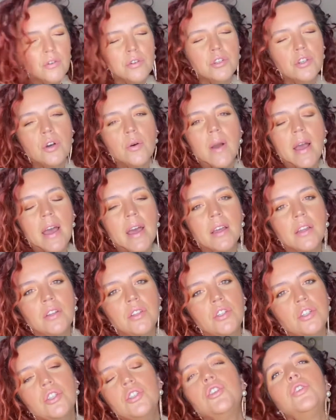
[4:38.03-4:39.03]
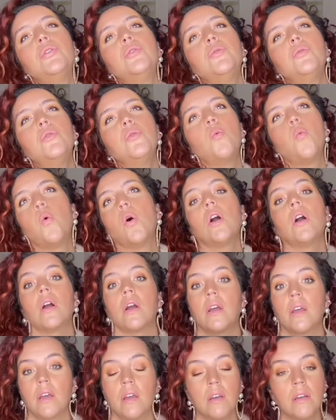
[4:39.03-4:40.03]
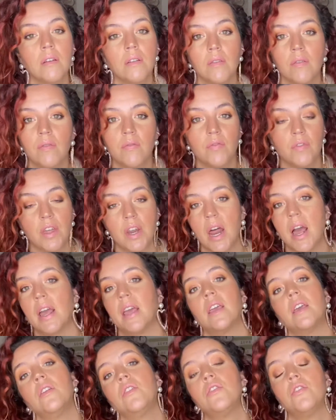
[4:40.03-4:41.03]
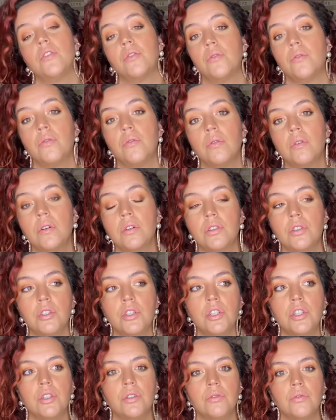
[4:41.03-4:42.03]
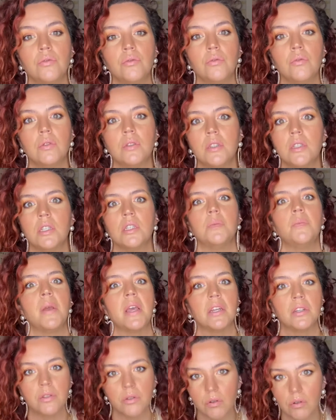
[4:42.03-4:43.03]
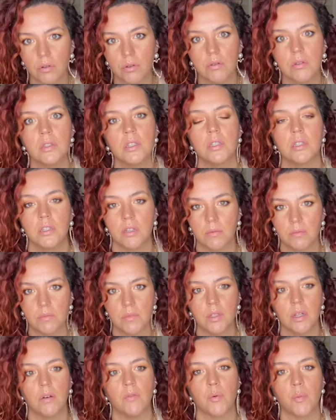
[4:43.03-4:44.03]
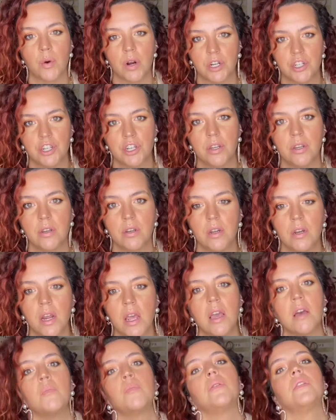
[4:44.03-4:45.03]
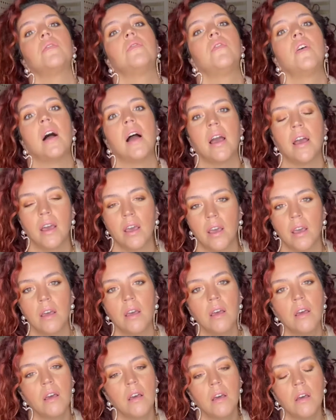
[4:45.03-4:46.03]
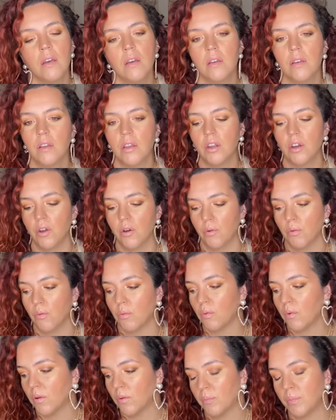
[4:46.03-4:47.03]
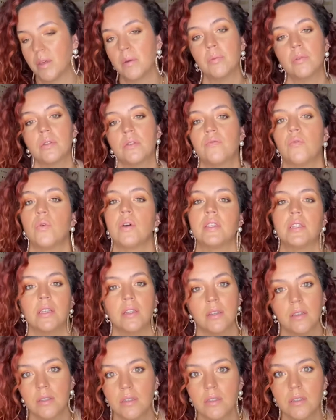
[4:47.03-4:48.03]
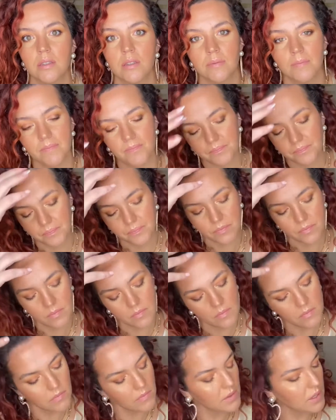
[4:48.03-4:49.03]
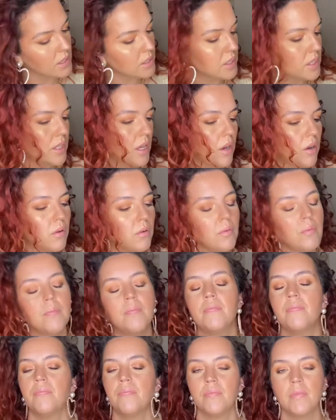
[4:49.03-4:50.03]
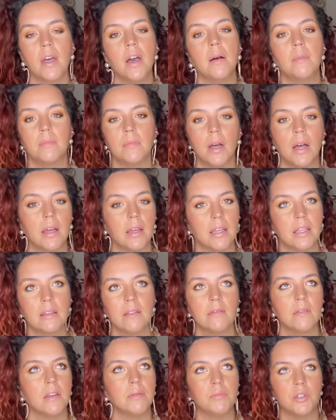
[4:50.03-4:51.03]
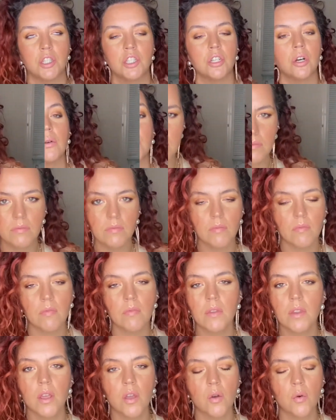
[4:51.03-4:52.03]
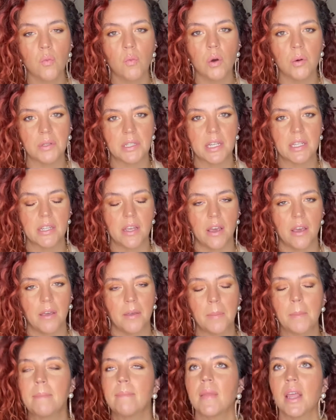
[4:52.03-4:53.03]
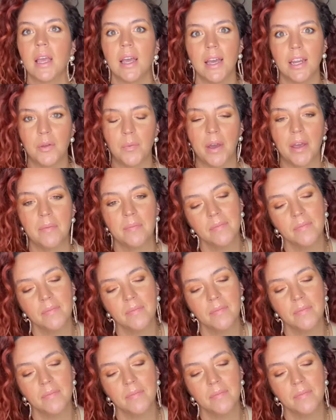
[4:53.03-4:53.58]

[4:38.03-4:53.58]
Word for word: no end to the work that I can do to dismantle systems of oppression and amplify, you know, people's voices. So um, I, I'm so, so, what was I saying? Anyway,